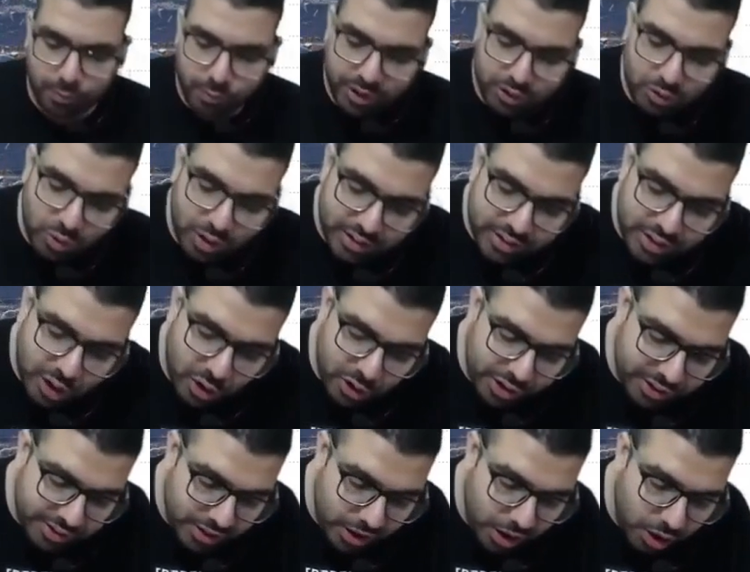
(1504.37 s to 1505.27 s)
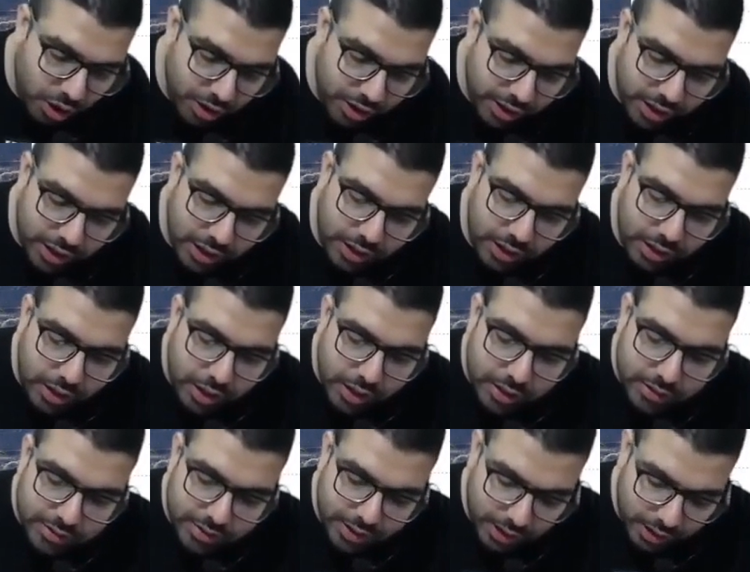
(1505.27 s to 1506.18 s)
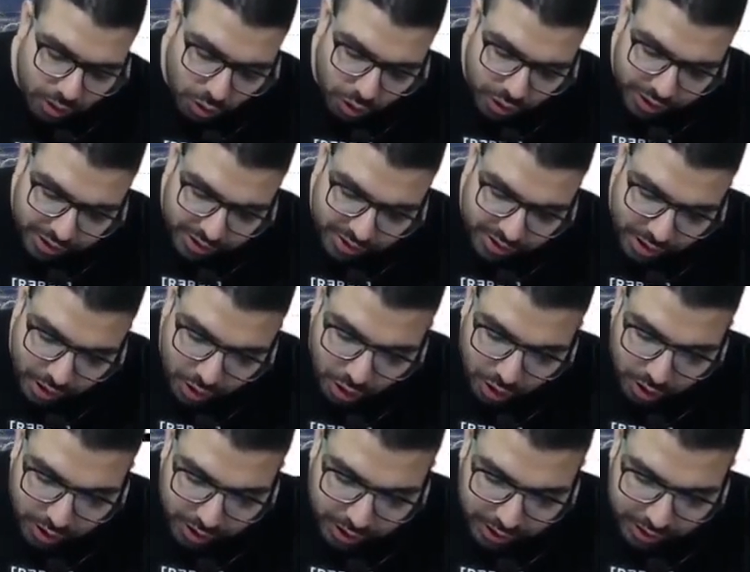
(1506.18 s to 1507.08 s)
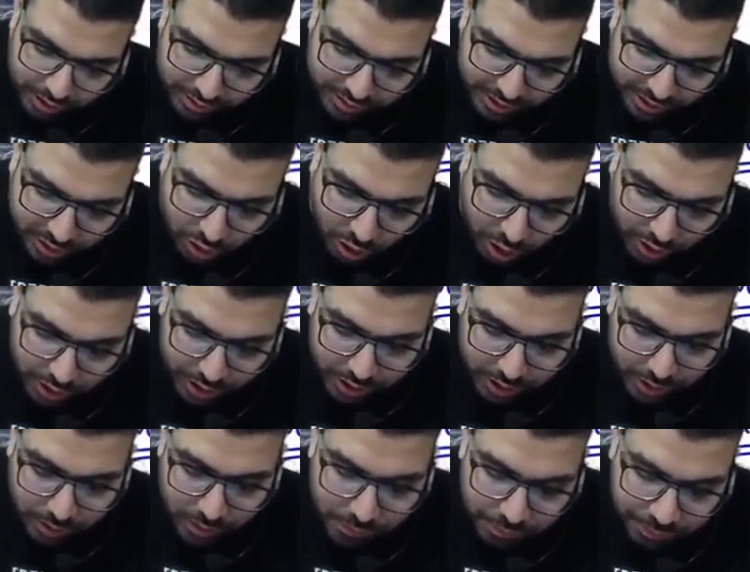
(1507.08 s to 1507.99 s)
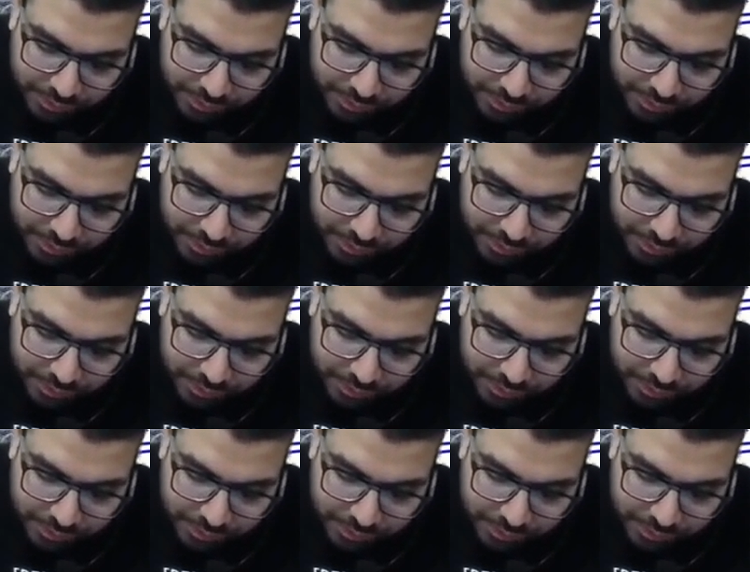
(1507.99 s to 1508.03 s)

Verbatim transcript: which was the original order sir original order is this order